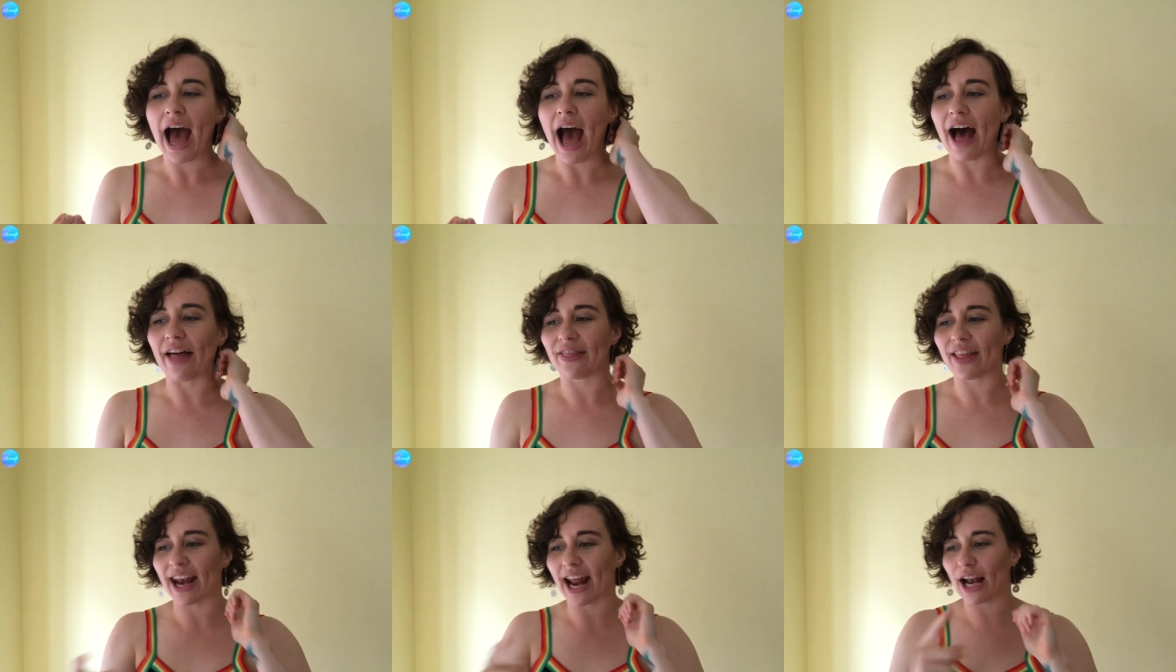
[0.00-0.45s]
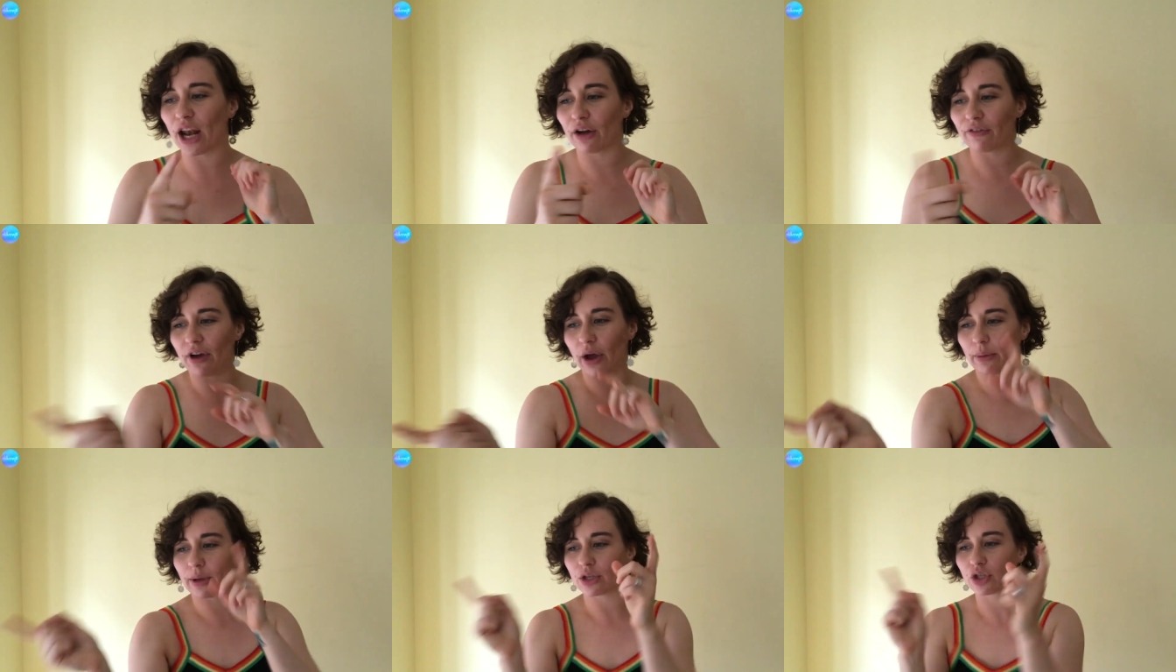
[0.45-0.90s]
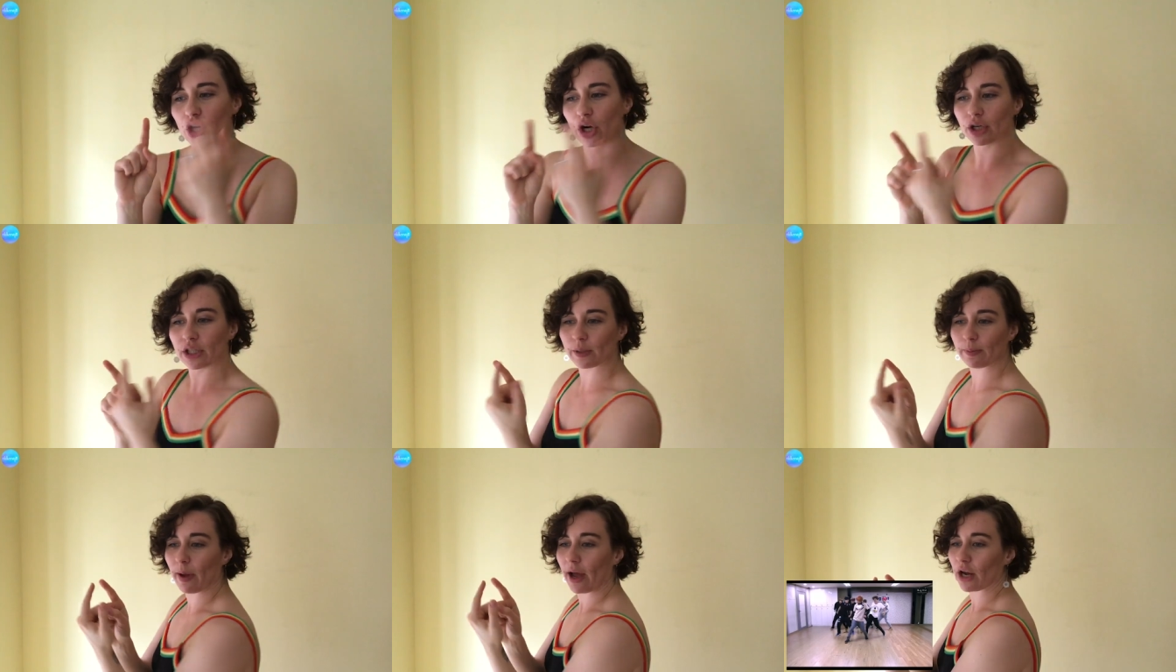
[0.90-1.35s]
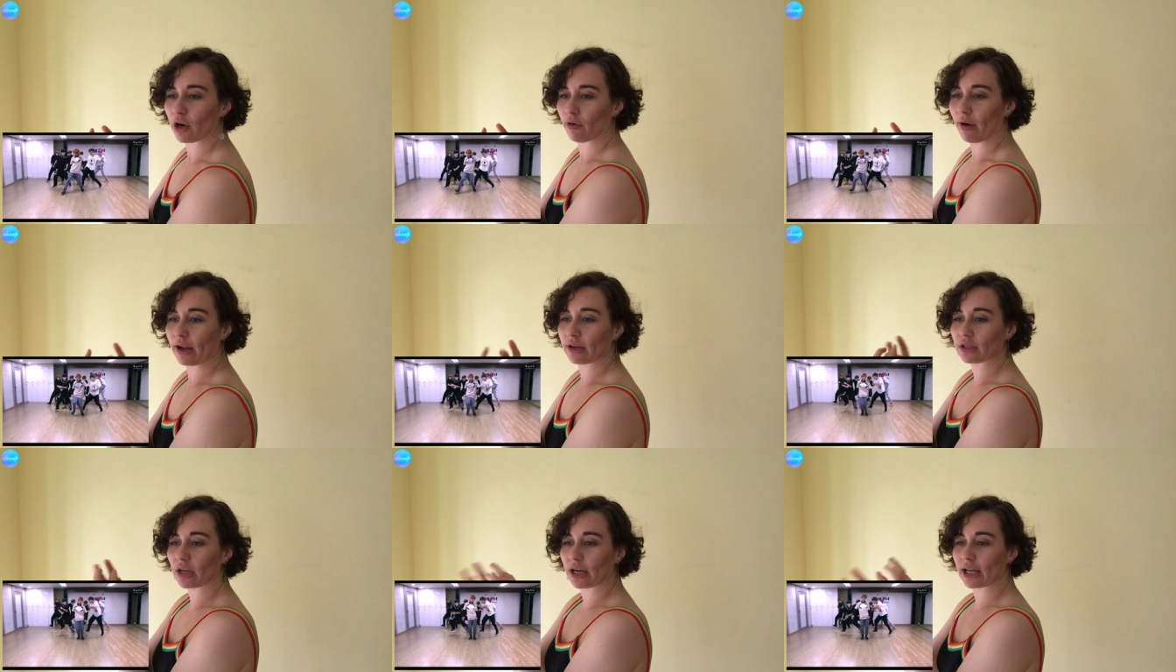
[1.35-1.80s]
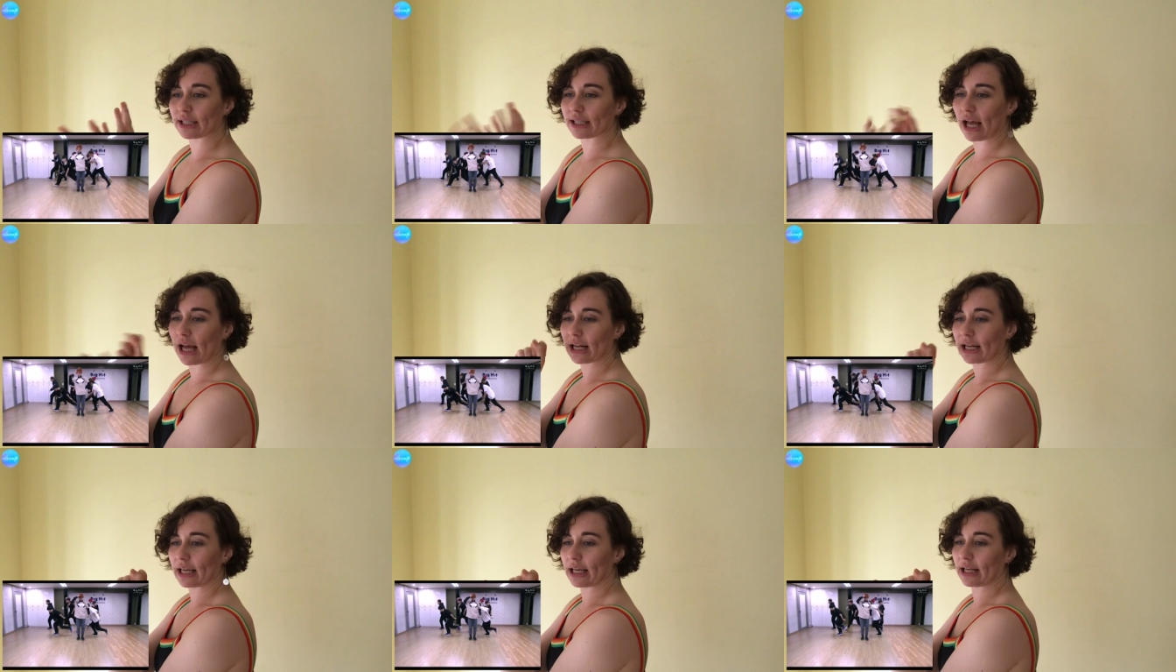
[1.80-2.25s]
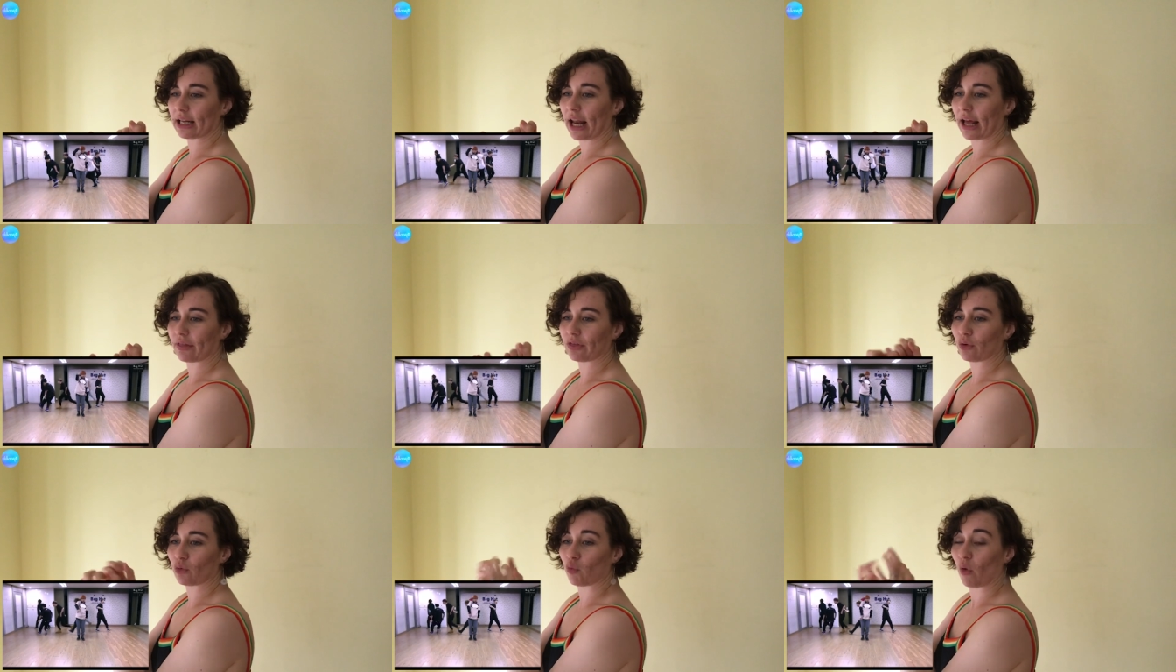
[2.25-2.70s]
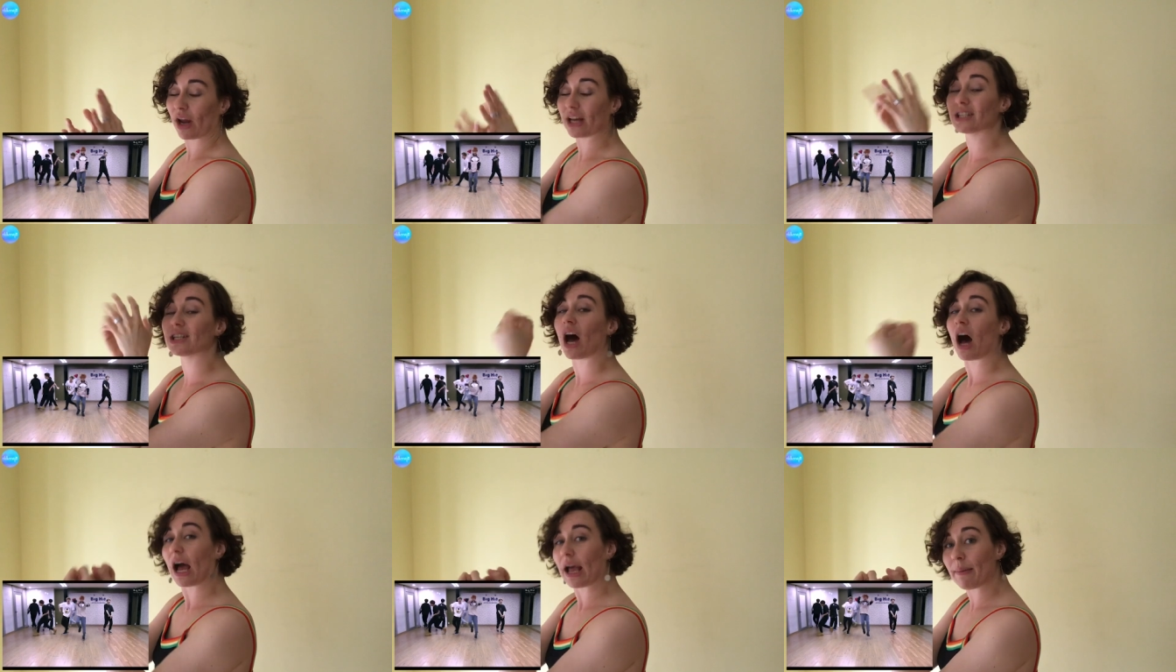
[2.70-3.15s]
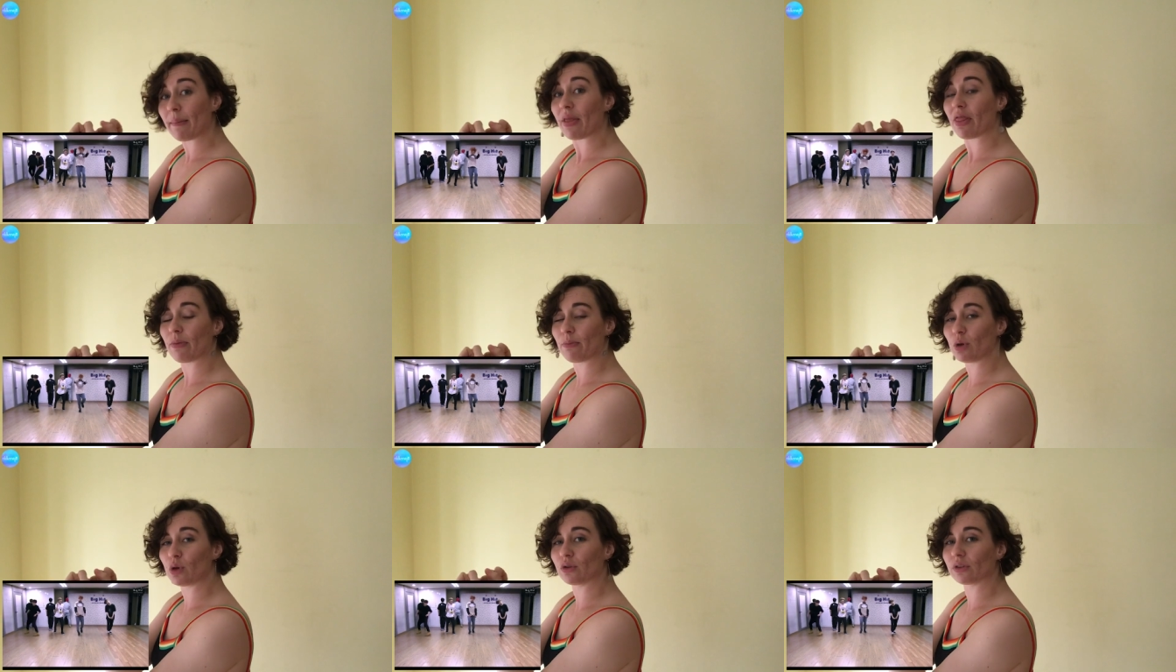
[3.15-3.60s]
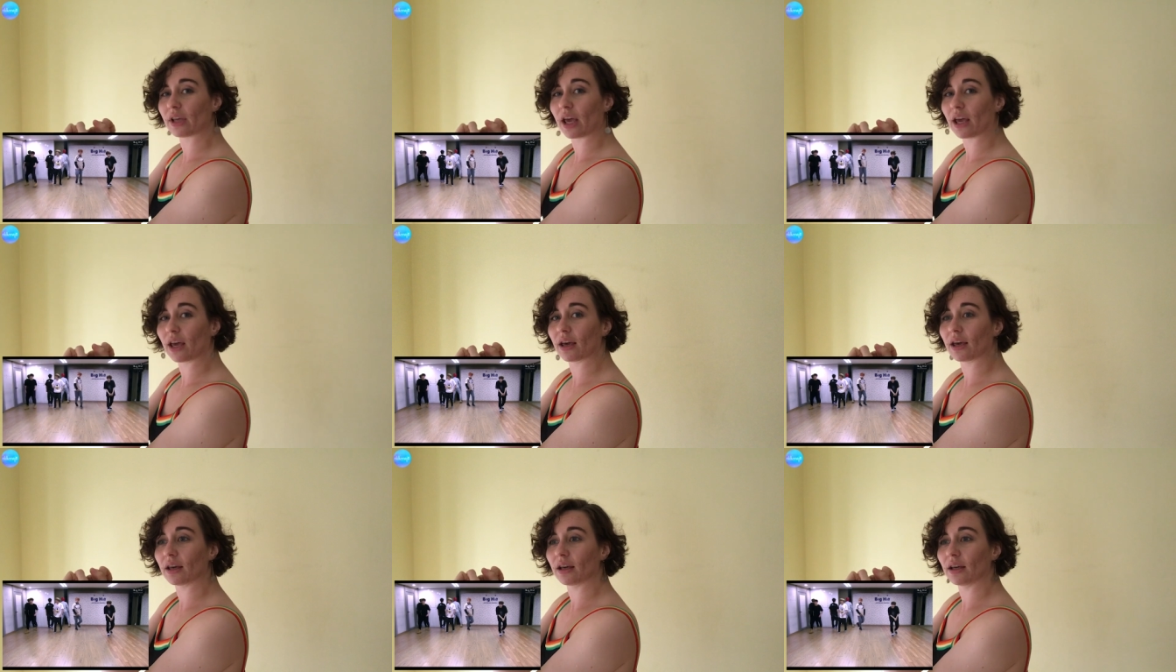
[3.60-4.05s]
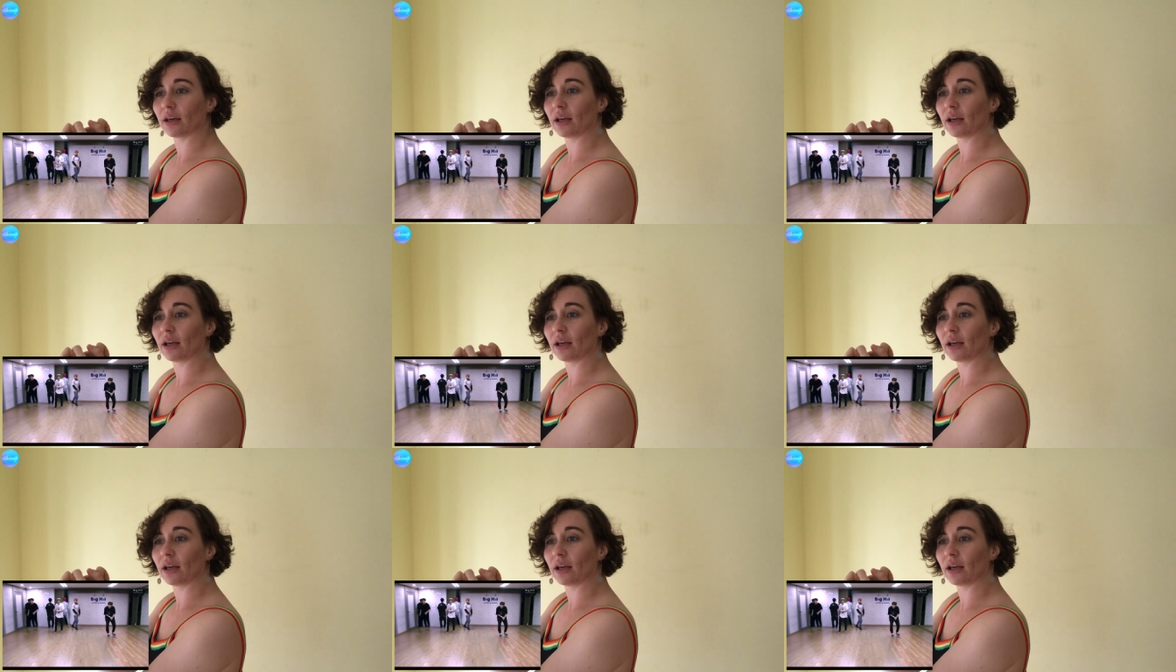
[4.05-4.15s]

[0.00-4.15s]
And then I love how he turns back around on exactly like the right time in the music.